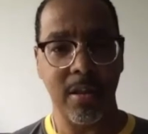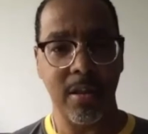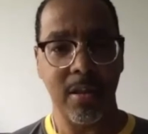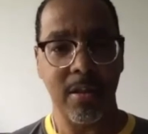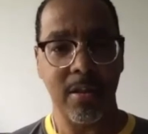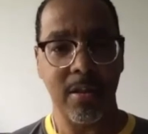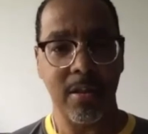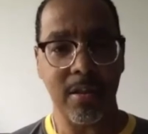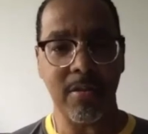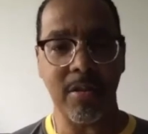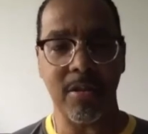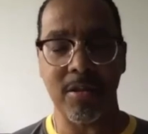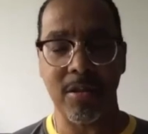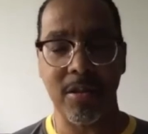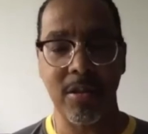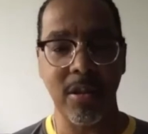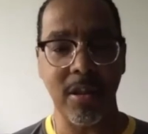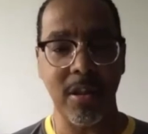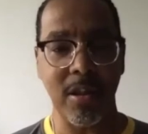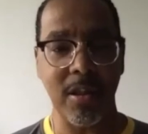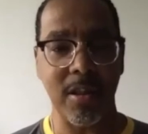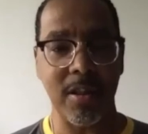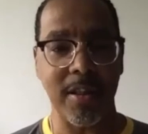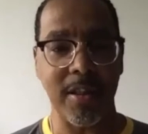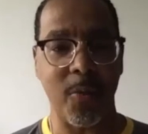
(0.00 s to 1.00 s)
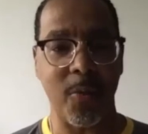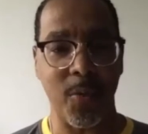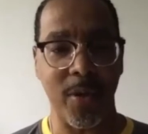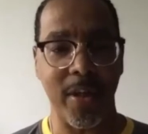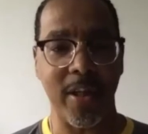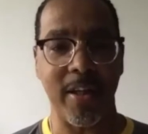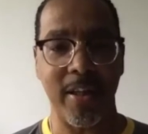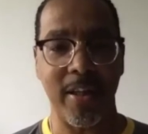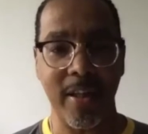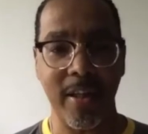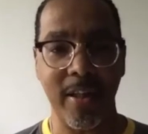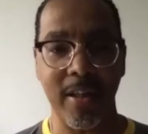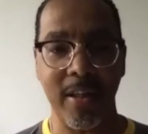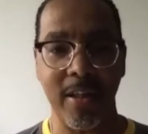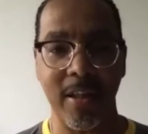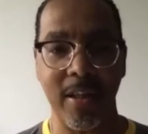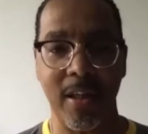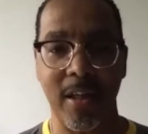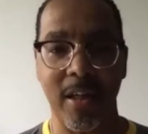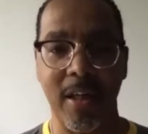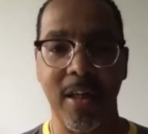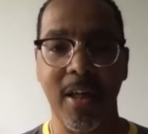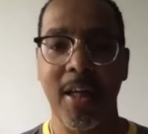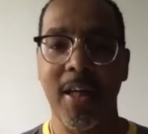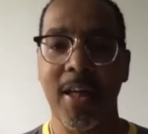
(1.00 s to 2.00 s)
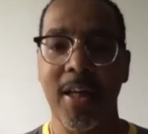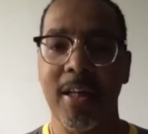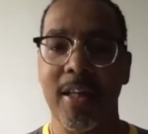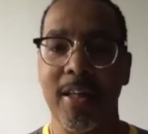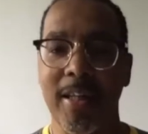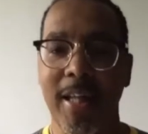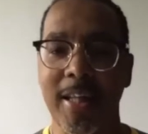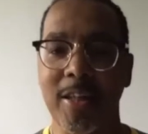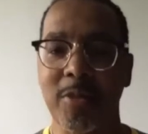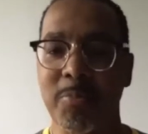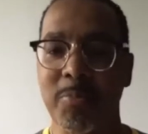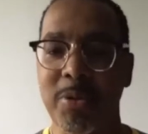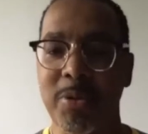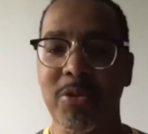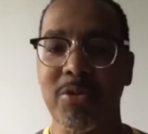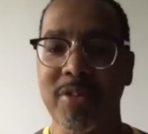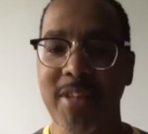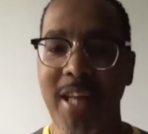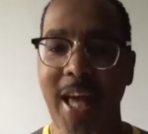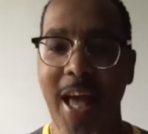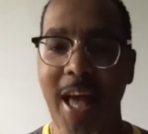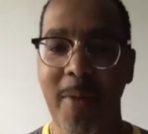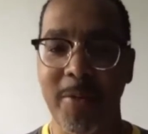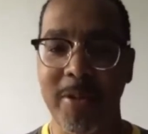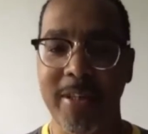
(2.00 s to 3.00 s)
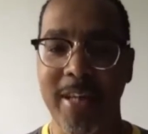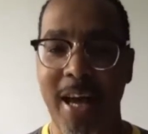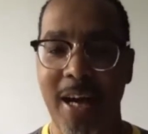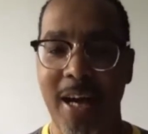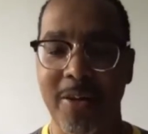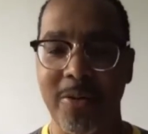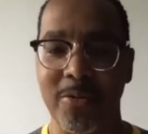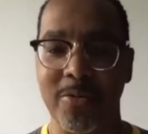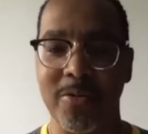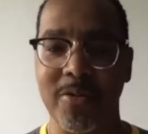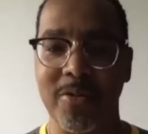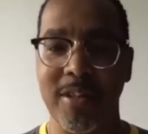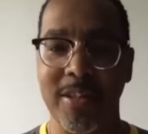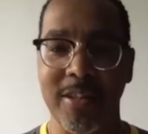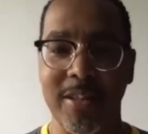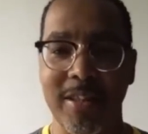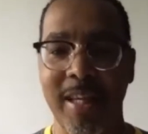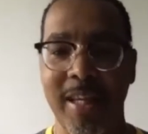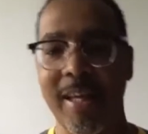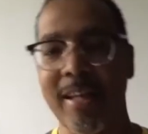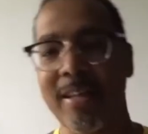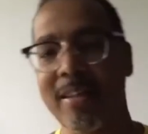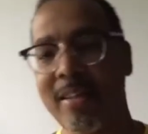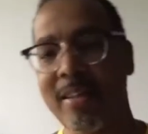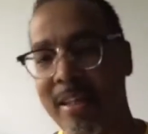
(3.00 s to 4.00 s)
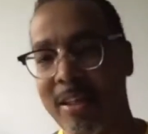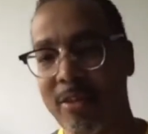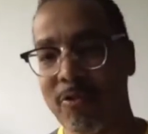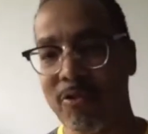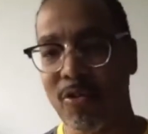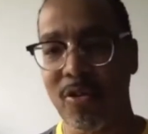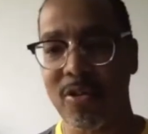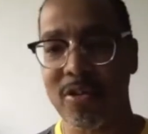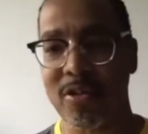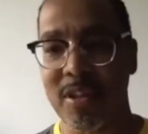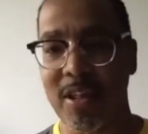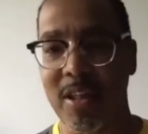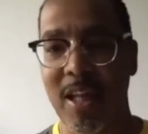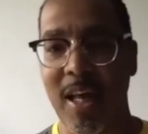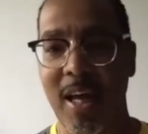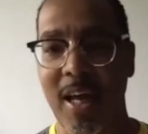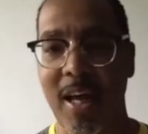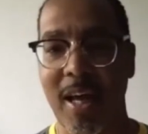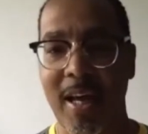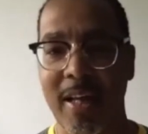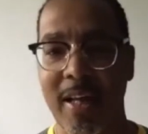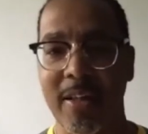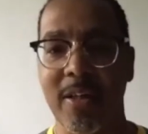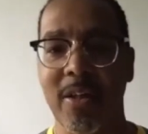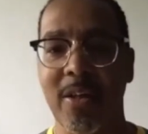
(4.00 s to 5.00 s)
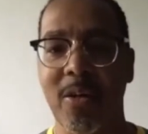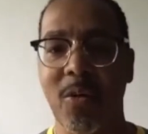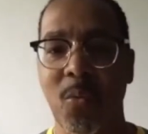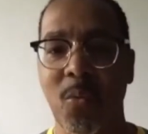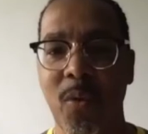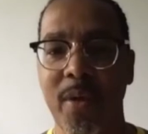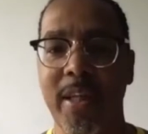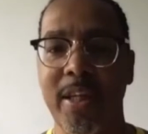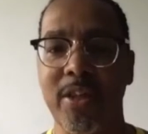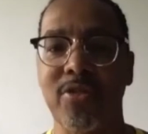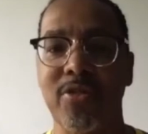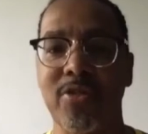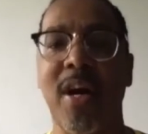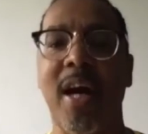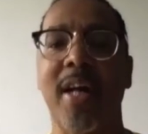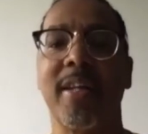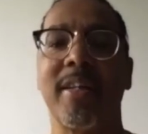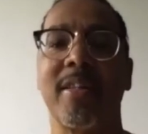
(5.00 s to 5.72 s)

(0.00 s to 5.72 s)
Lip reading: This is good that we are here. Let's build tabernacles. See, they crossed the line when they tried to